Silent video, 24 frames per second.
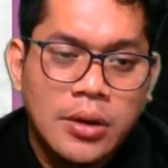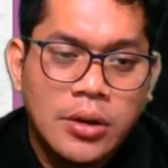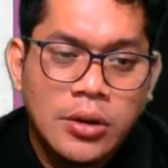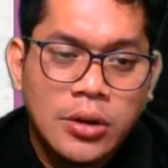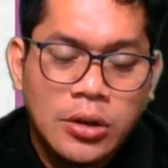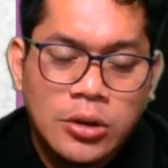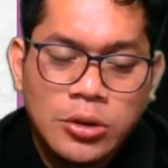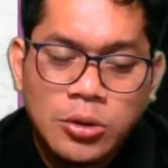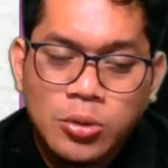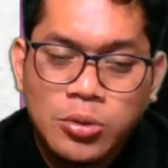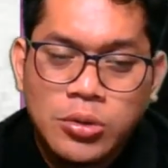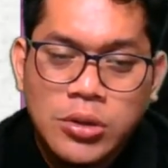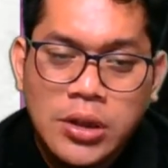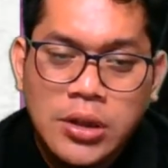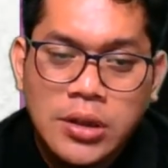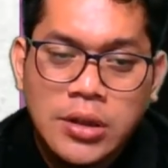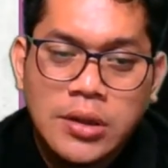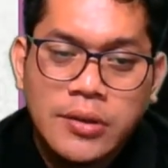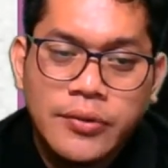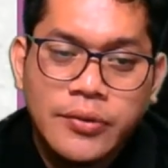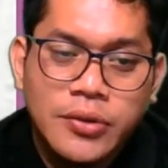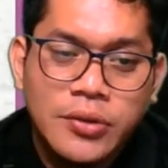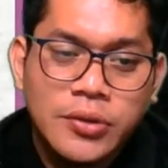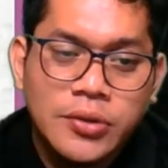do the
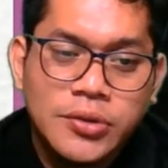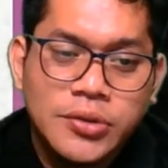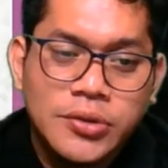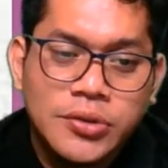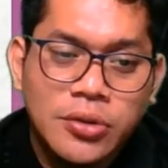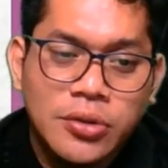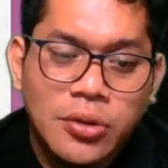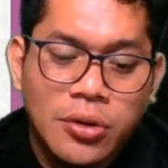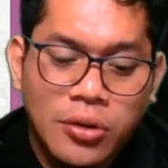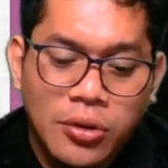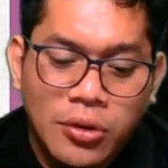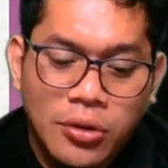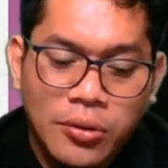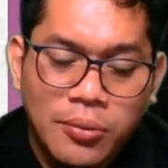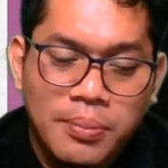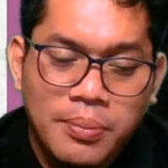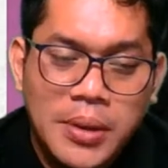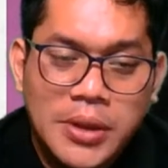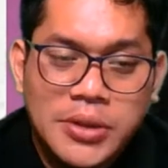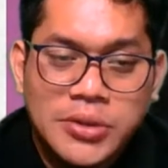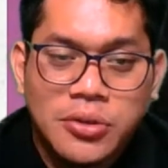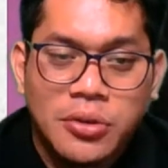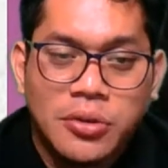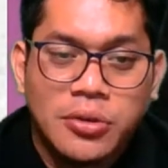interviews, or
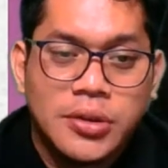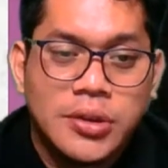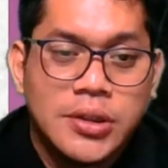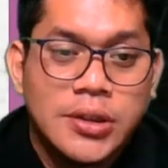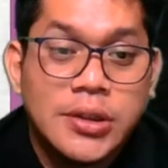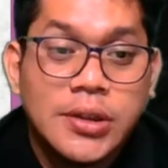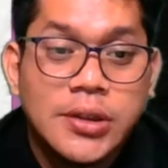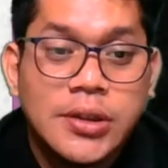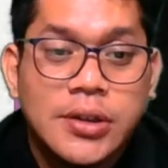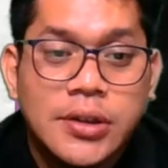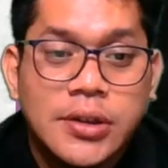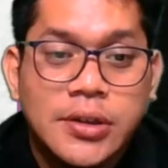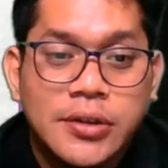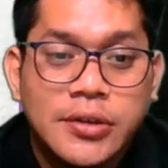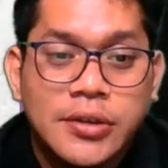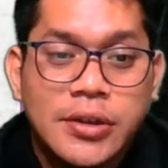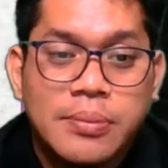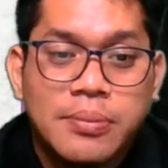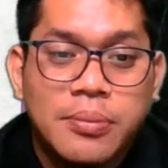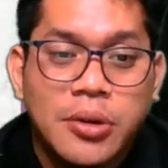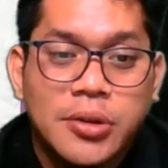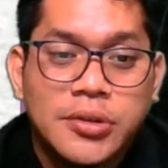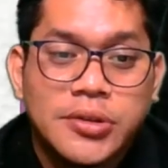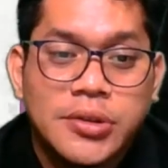based on the
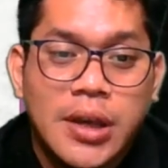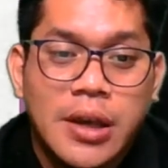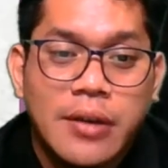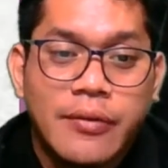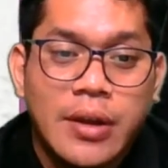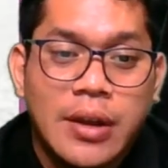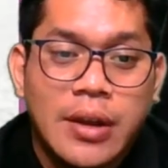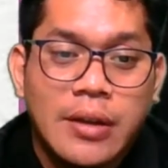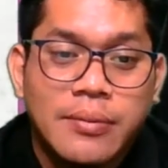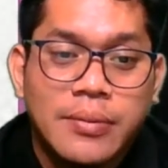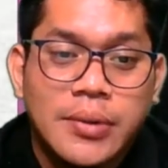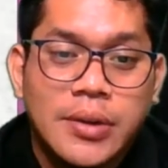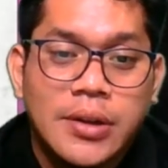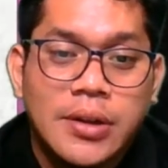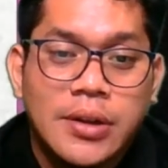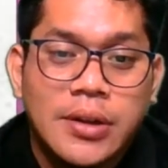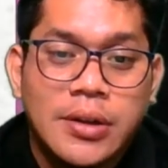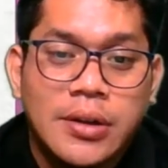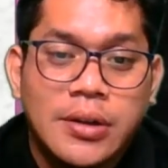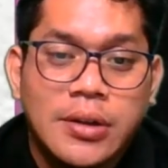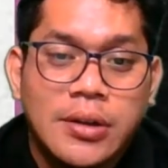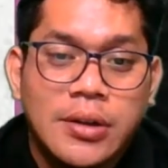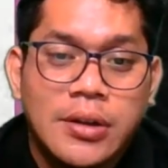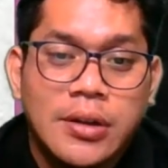reports available
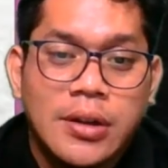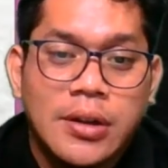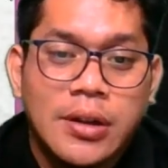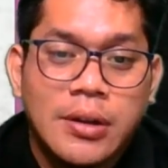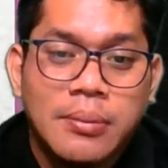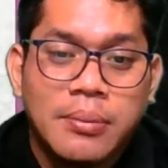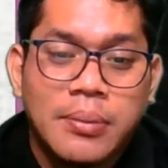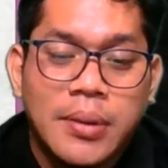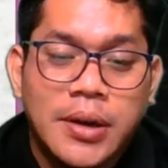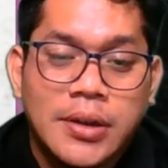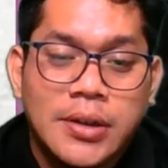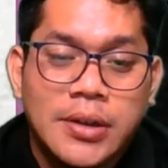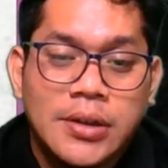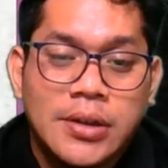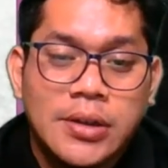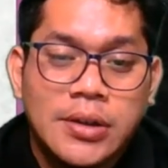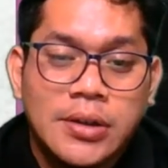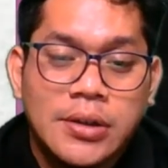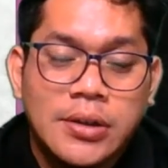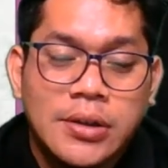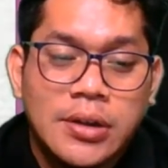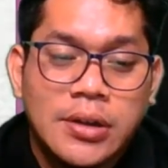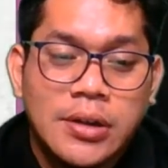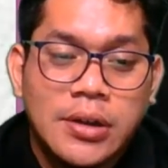by the
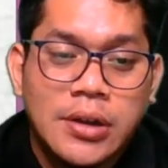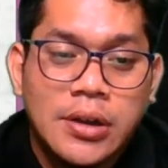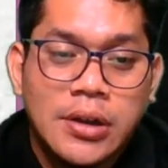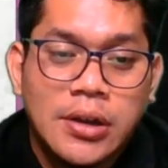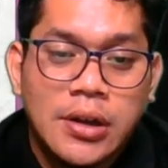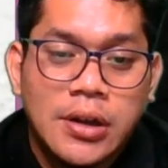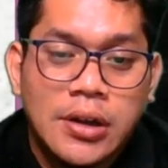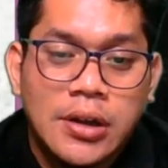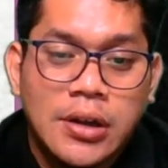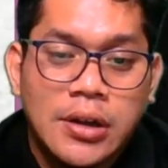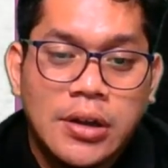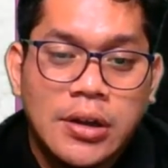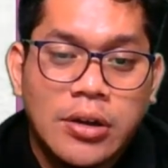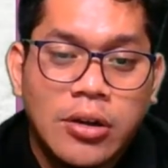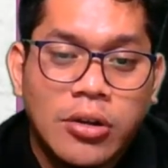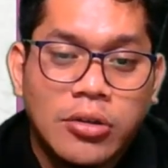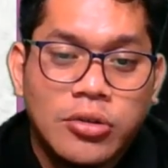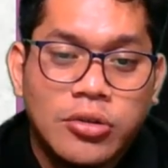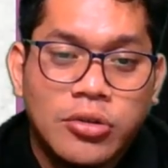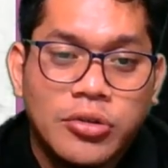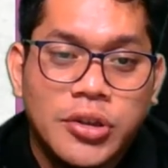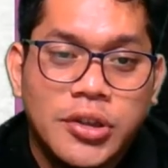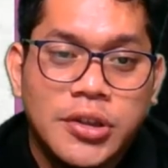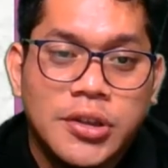
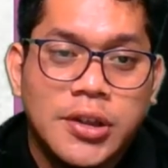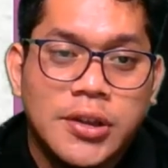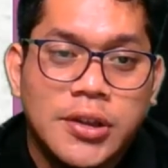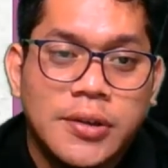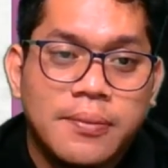authority.